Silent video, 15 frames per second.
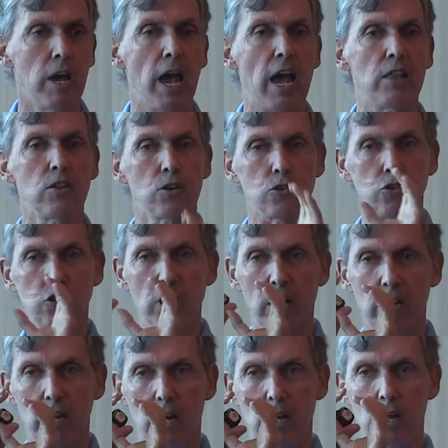and there's
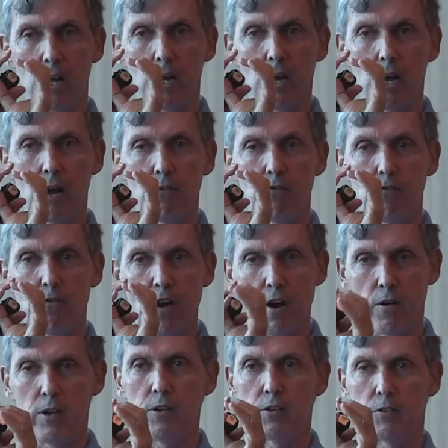yet a
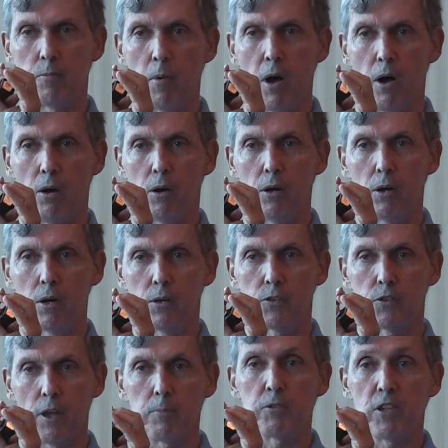very small
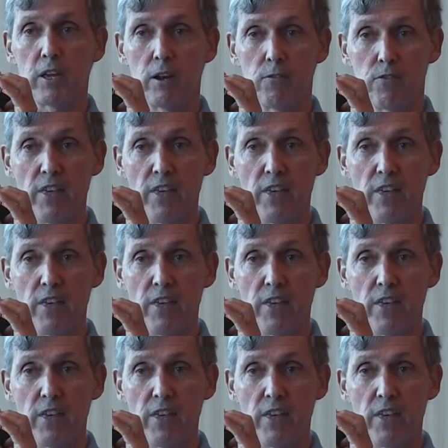subset of